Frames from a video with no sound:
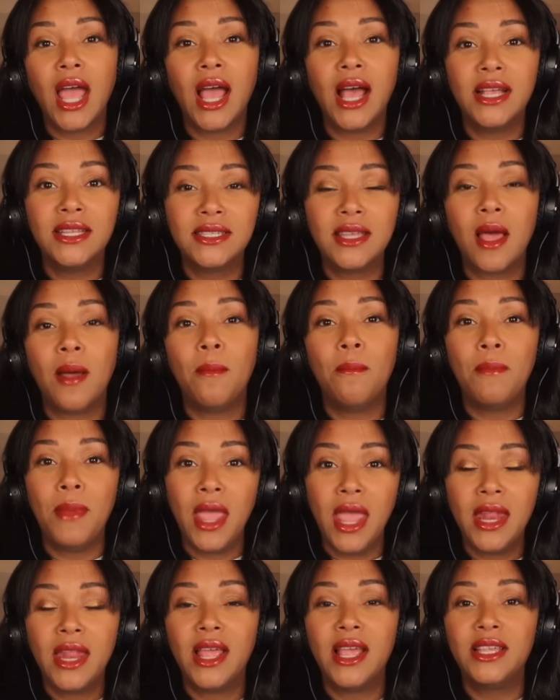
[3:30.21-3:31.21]
has
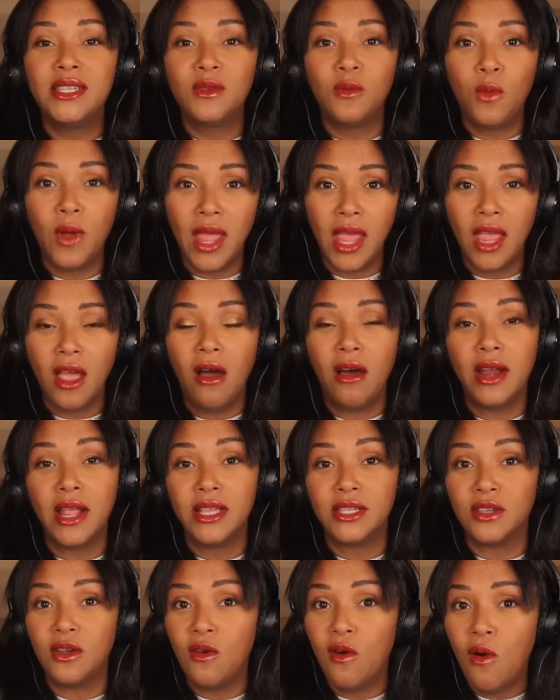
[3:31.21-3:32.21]
made his way on
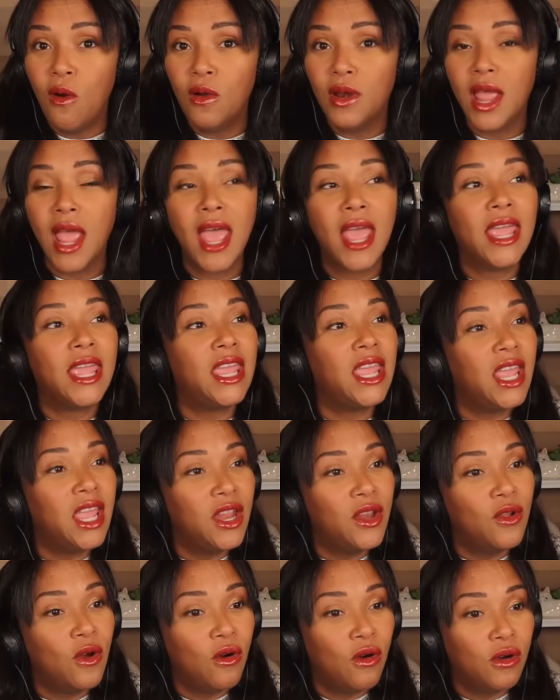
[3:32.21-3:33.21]
his own. He
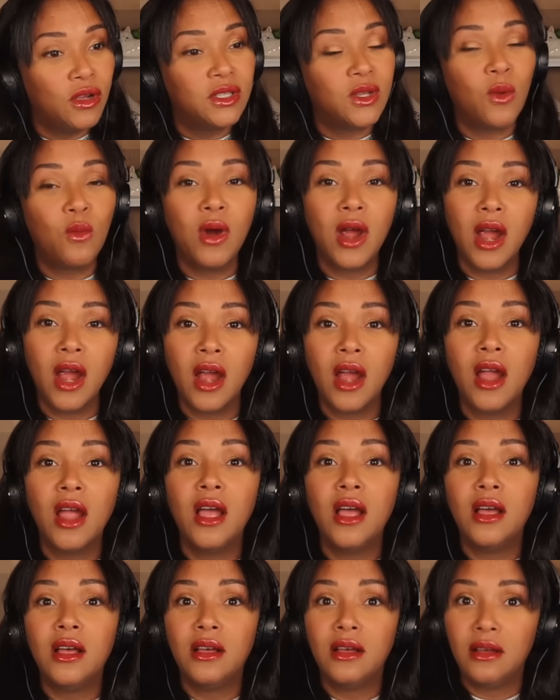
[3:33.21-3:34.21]
knows where
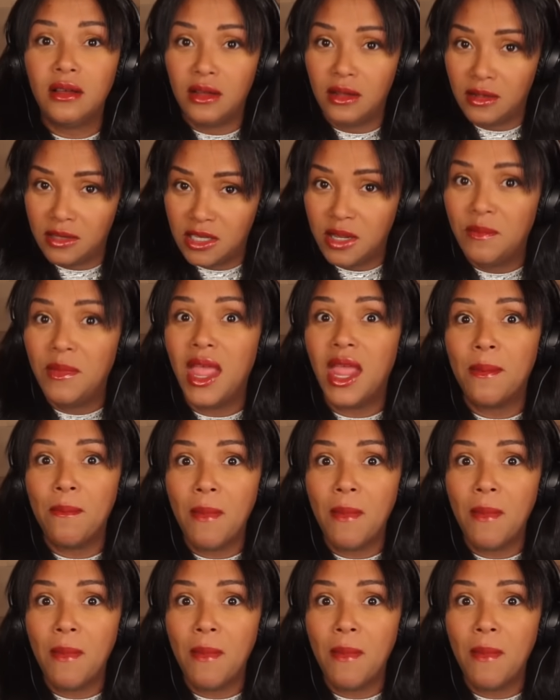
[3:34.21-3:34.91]
to make